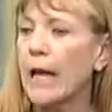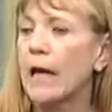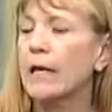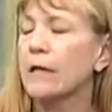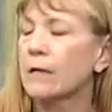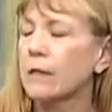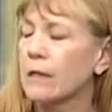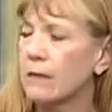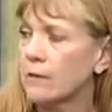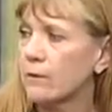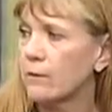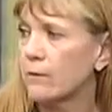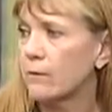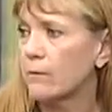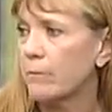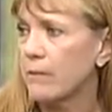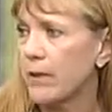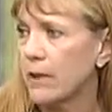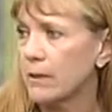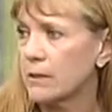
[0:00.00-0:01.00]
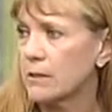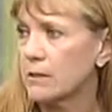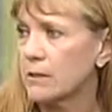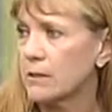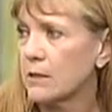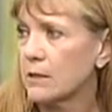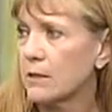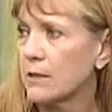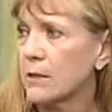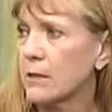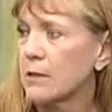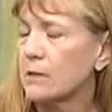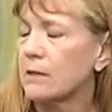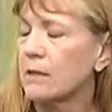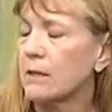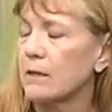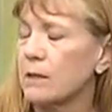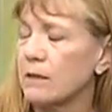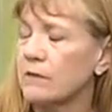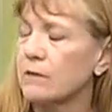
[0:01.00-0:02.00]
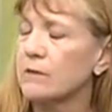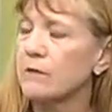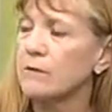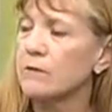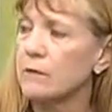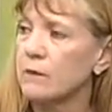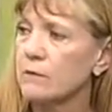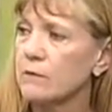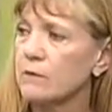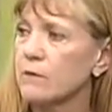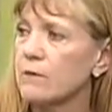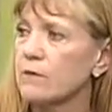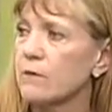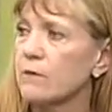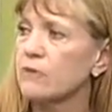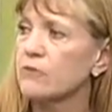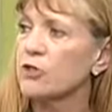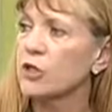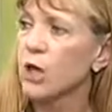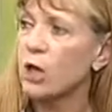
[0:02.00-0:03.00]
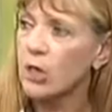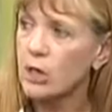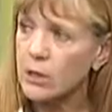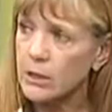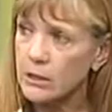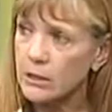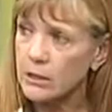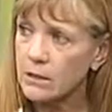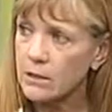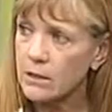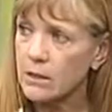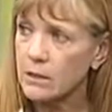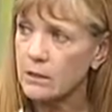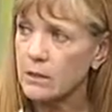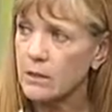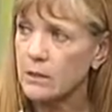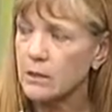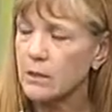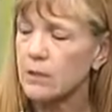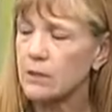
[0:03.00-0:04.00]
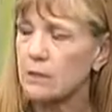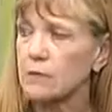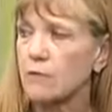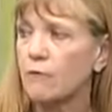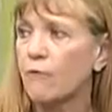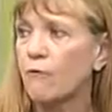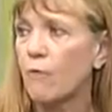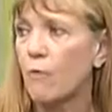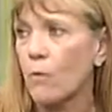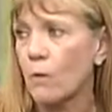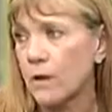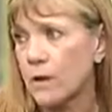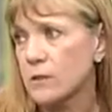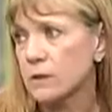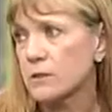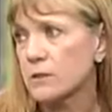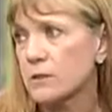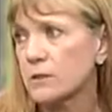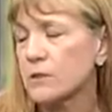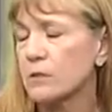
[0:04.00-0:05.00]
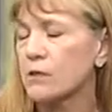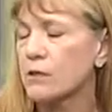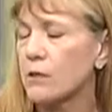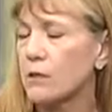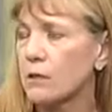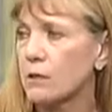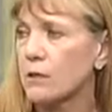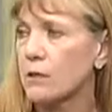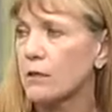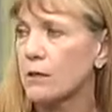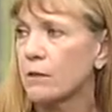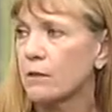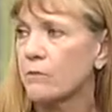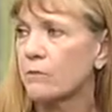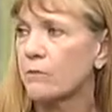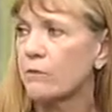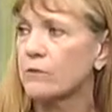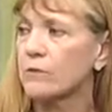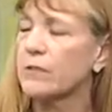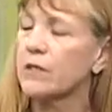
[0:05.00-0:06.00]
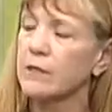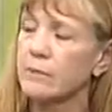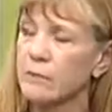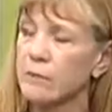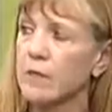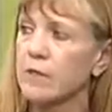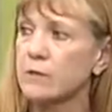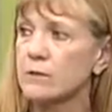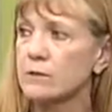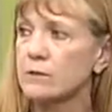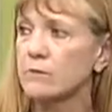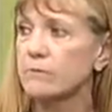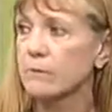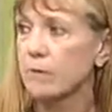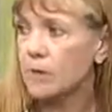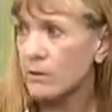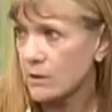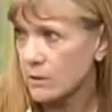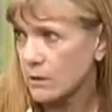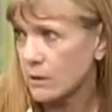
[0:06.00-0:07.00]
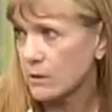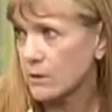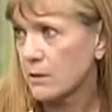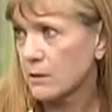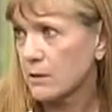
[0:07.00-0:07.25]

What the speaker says: and it can kill the pet. The lethal dose of chocolate is 4 ounces of chocolate for 10 pounds of dog.